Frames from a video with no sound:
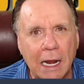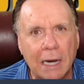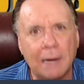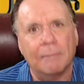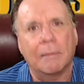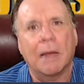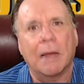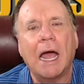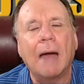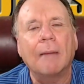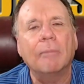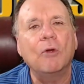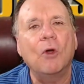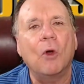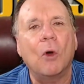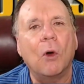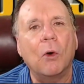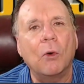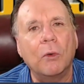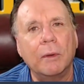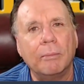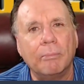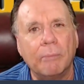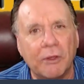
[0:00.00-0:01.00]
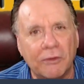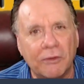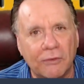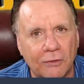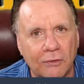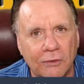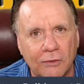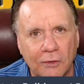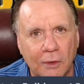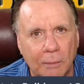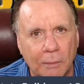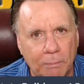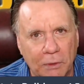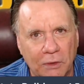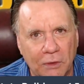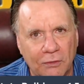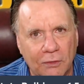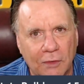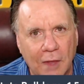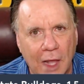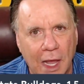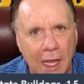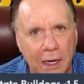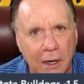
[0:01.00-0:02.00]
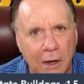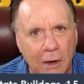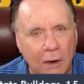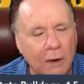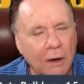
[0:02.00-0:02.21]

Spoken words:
I'm going with Mississippi State here.